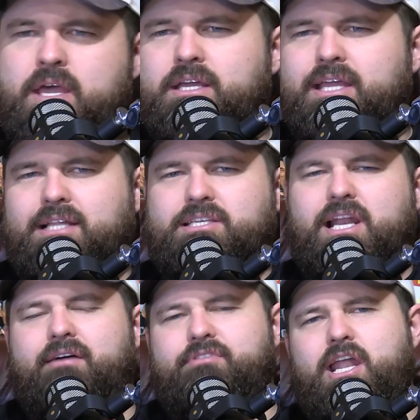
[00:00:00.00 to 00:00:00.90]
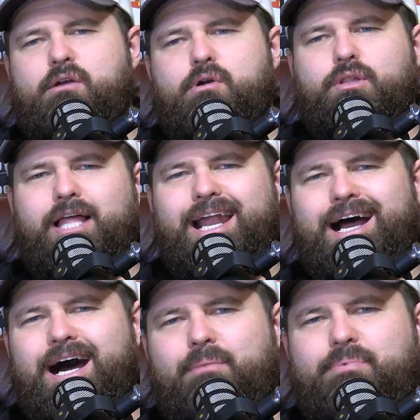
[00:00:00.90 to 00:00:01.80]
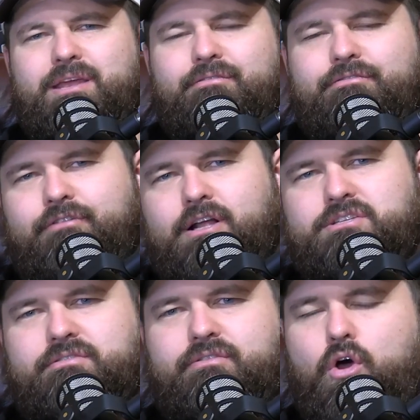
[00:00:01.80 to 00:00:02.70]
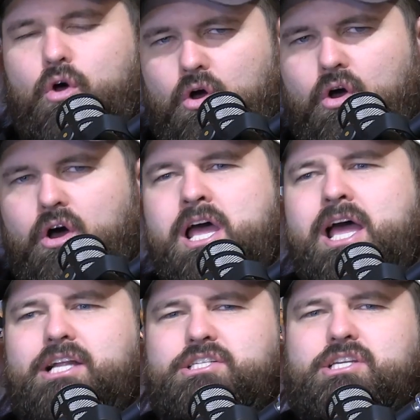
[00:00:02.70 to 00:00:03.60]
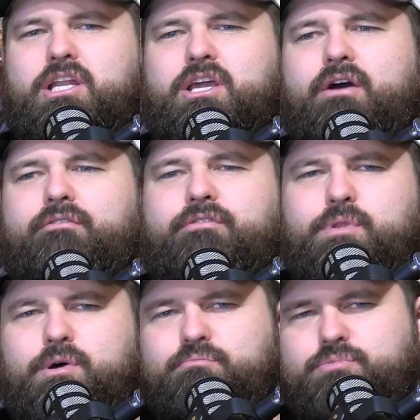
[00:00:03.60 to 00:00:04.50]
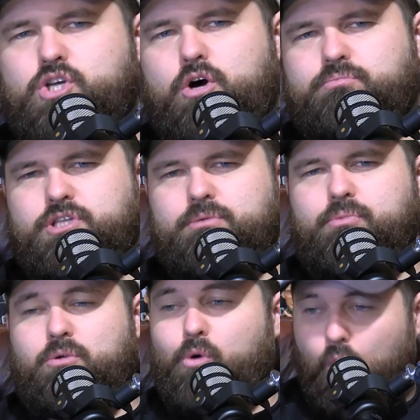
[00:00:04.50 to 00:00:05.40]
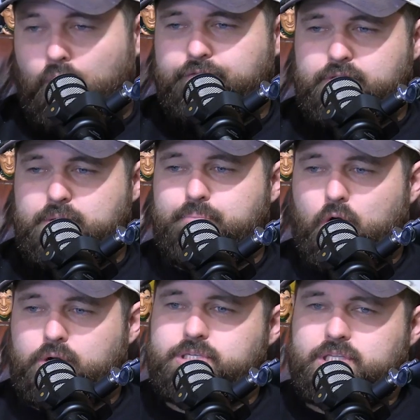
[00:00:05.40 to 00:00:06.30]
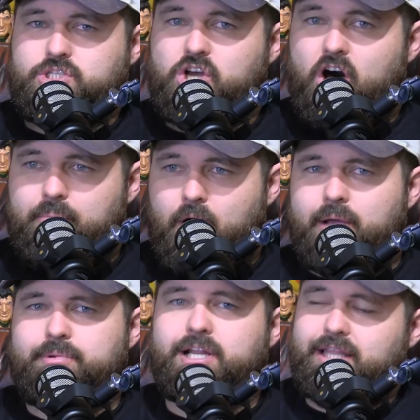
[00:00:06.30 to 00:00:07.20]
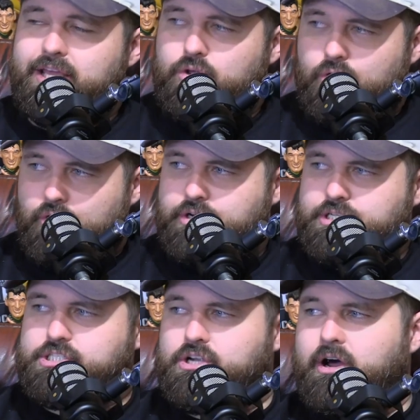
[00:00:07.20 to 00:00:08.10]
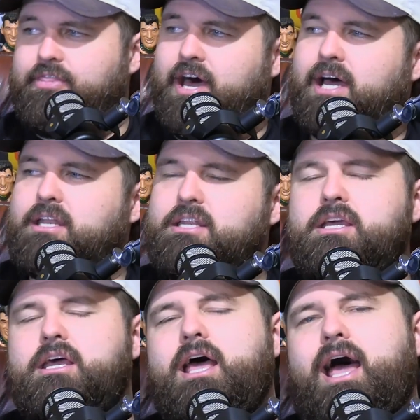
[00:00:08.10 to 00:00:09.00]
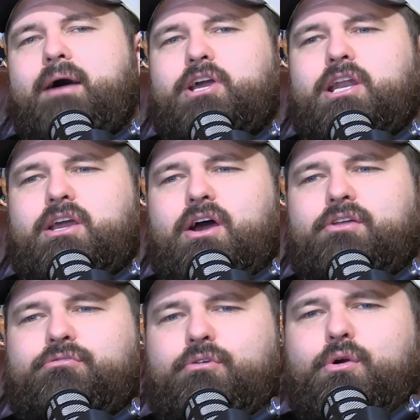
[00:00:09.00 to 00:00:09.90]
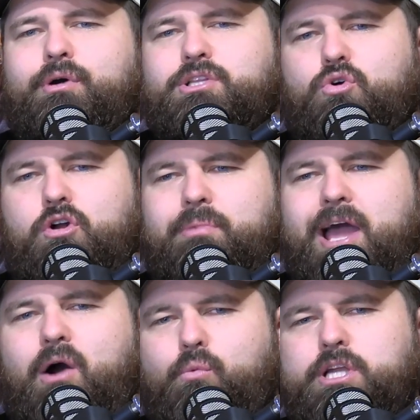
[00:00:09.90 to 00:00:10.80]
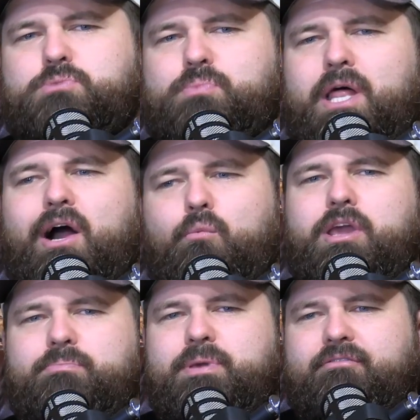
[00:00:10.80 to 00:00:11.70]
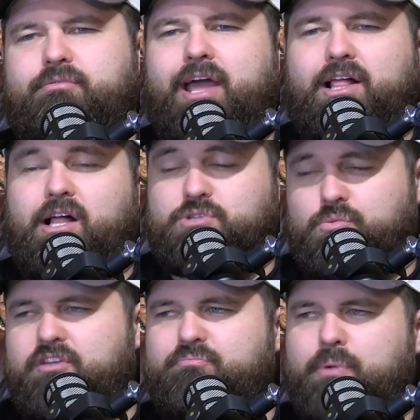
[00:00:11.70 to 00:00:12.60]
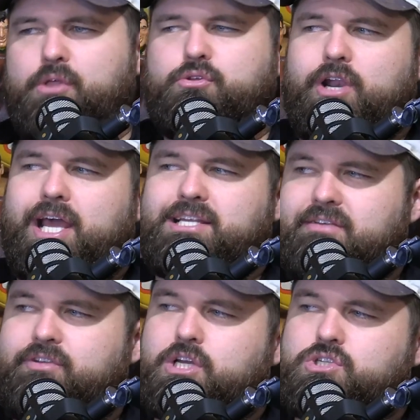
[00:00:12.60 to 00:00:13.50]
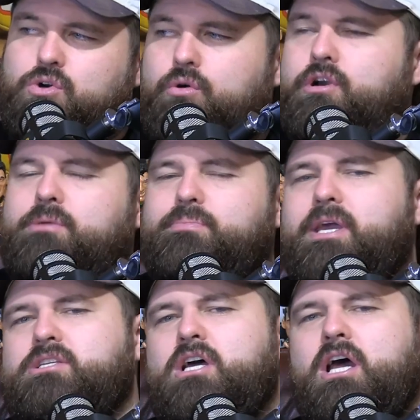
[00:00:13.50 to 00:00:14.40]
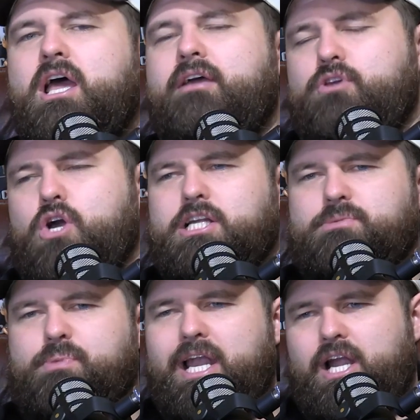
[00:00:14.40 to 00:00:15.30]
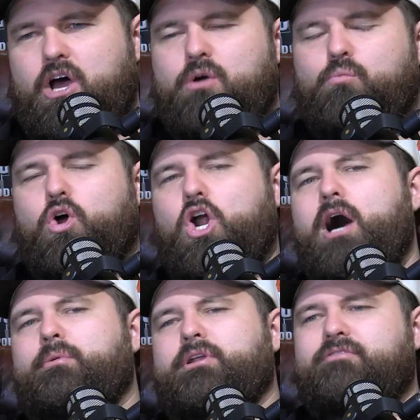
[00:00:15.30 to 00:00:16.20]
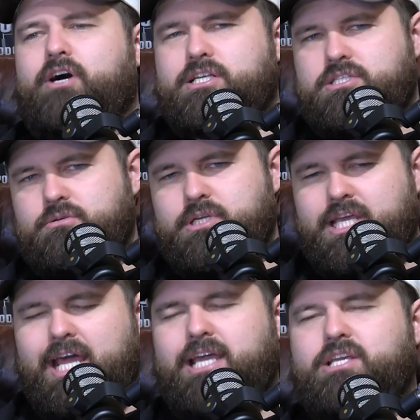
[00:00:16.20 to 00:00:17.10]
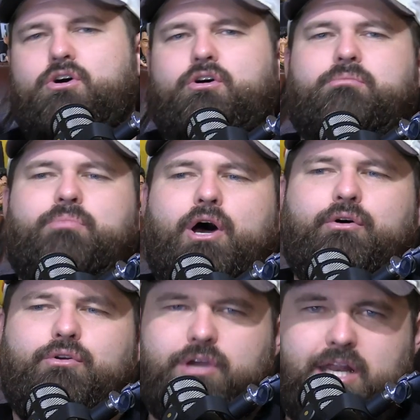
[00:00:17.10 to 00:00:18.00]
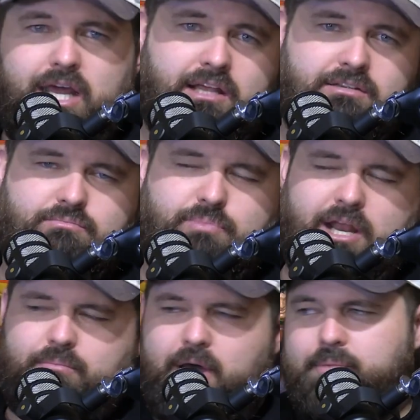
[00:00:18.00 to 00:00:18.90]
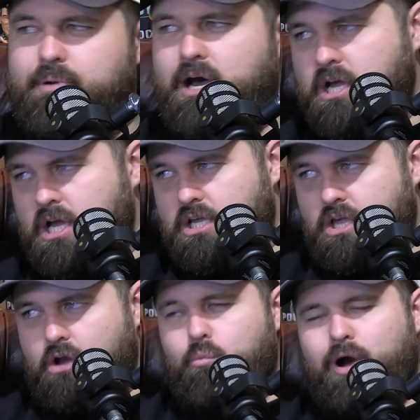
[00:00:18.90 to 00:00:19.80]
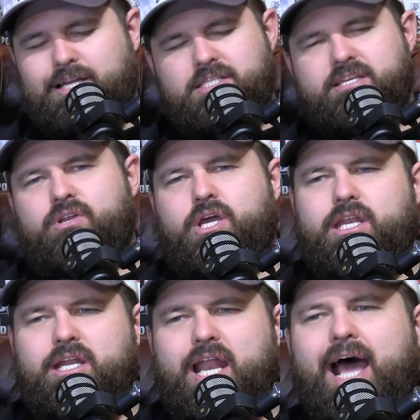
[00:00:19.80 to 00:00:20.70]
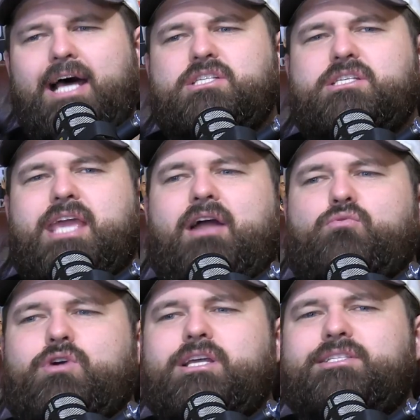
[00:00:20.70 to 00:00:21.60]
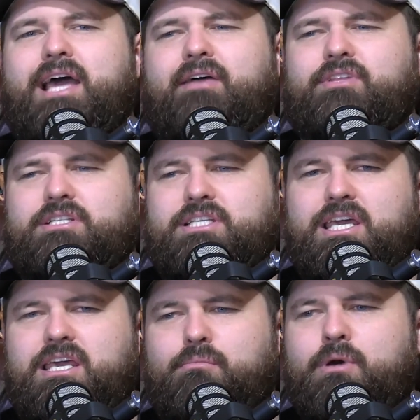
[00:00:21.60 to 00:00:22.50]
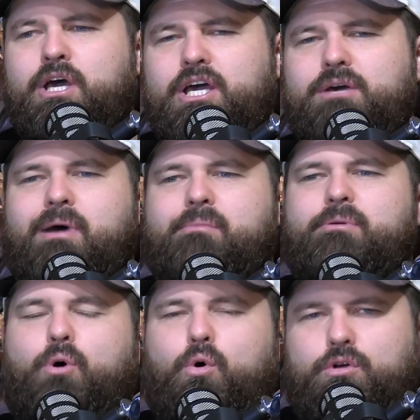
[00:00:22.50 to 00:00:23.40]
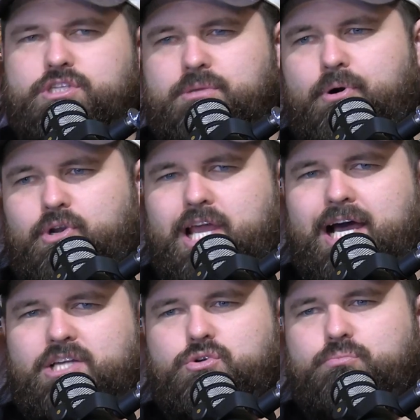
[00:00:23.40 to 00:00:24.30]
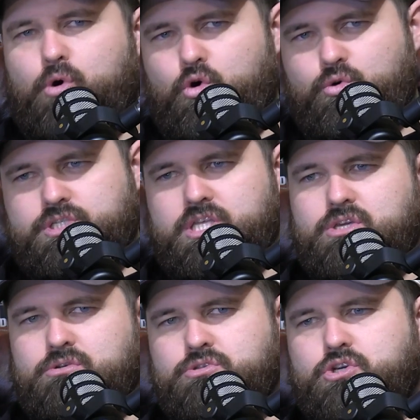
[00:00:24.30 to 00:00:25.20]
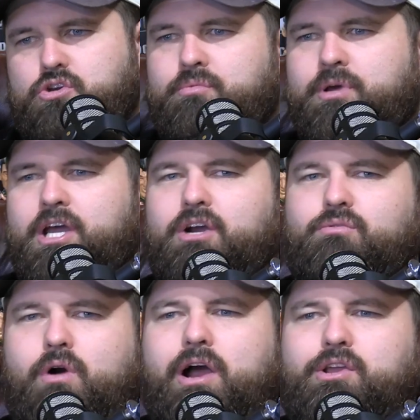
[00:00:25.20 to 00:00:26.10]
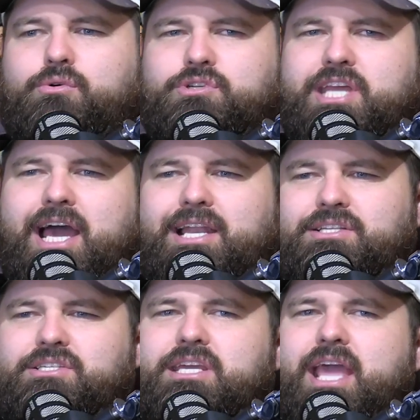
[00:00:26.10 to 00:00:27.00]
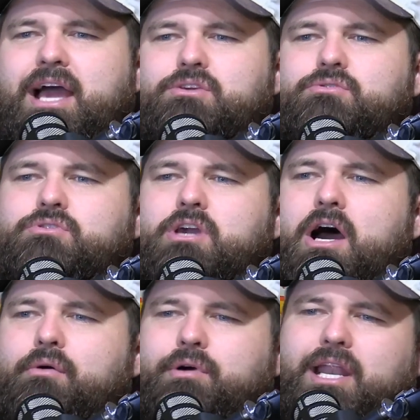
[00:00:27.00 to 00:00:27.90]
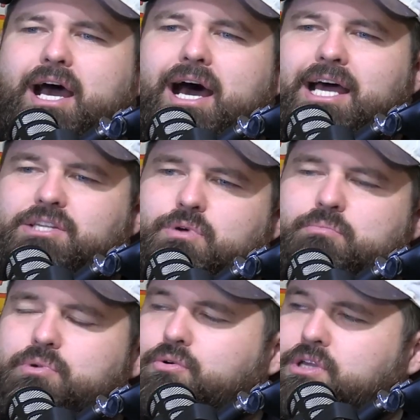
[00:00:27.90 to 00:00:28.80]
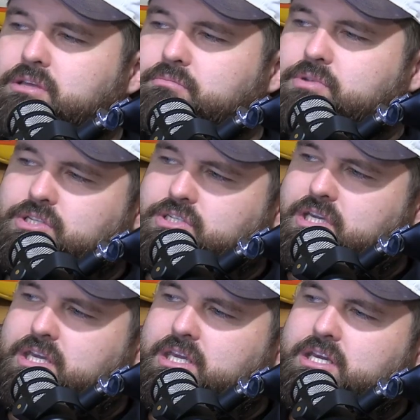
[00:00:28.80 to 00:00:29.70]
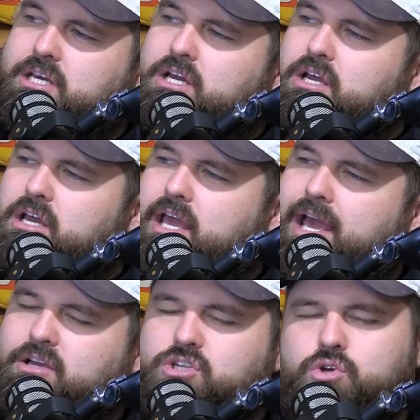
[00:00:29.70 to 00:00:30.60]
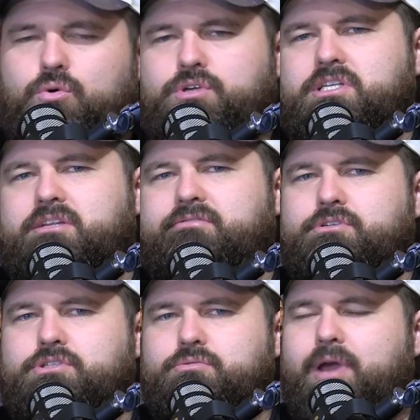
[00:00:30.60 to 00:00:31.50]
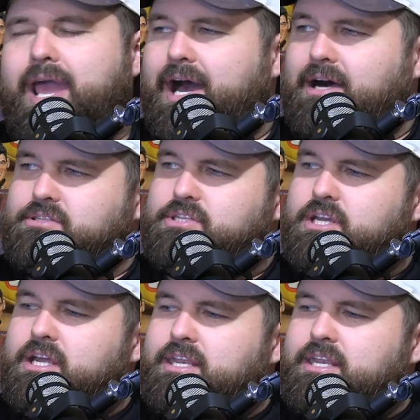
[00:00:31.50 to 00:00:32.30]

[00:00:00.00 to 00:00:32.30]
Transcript: Kat's going to have the NRL ladder up in front of her, and she's going to go from the top to the bottom or from the bottom to the top. I'm going to let her decide that. And we're going to go through and talk about which player we pick from that club. So we've both got our 17s already picked. If you guys are playing at home, what I would advise doing, get out your dog and bone or get out some pen and paper, go 1 to 17. And as Kat reads out the team, maybe pause the podcast or pause the YouTube, write yours down and see how you go. And as we're building them, you can see how yours are different to ours.